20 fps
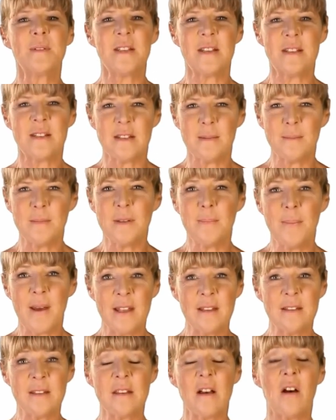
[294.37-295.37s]
system
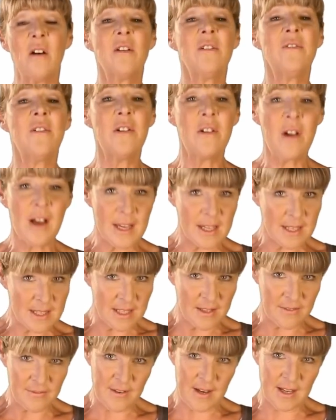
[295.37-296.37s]
depends on a
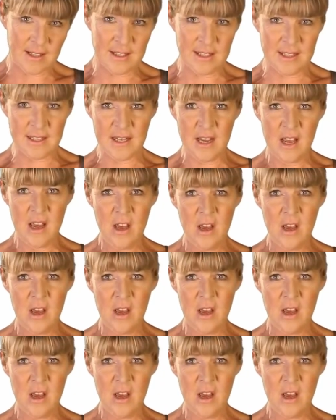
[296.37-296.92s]
variety of factors,